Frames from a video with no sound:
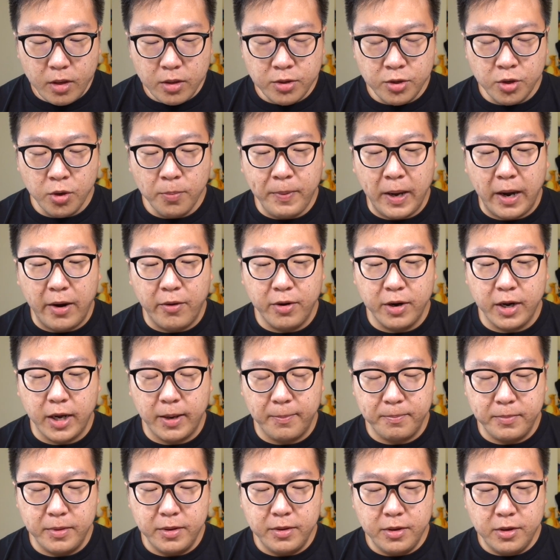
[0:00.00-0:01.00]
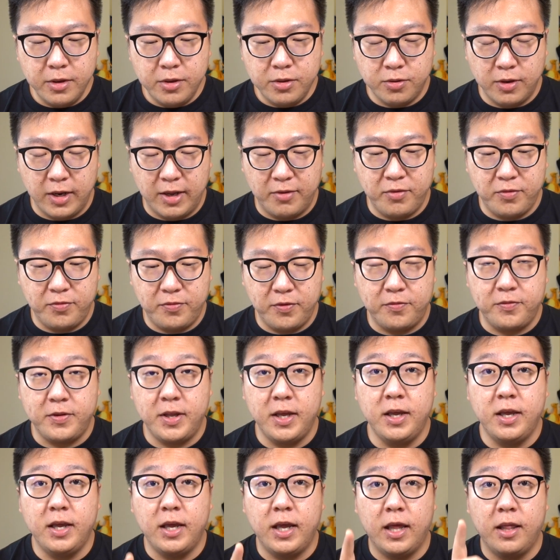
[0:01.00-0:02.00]
you know, powered up to level
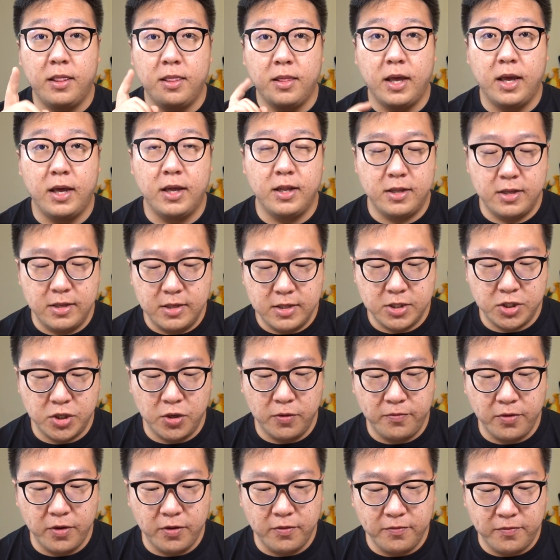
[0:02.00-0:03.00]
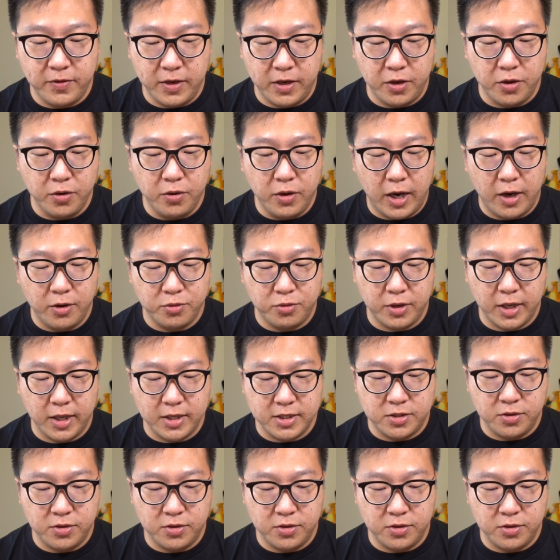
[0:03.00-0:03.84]
50 in that Sylveon video, how to get